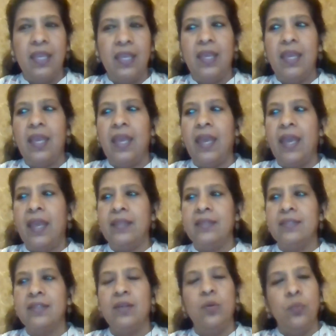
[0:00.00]
And
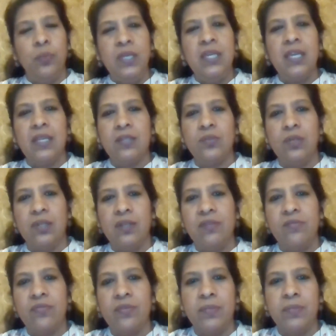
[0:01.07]
we get to learn
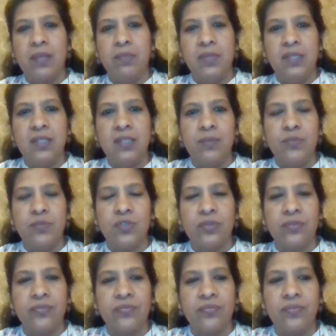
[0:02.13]
from them in terms
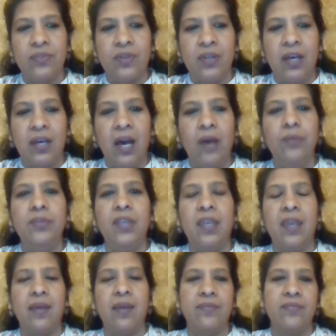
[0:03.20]
of how they
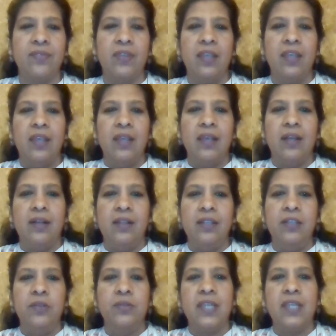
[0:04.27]
have
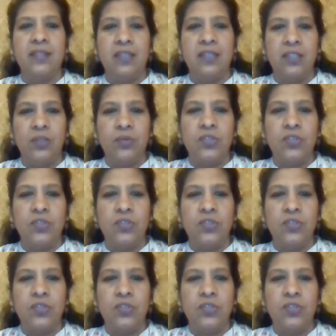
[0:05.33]
looked at the new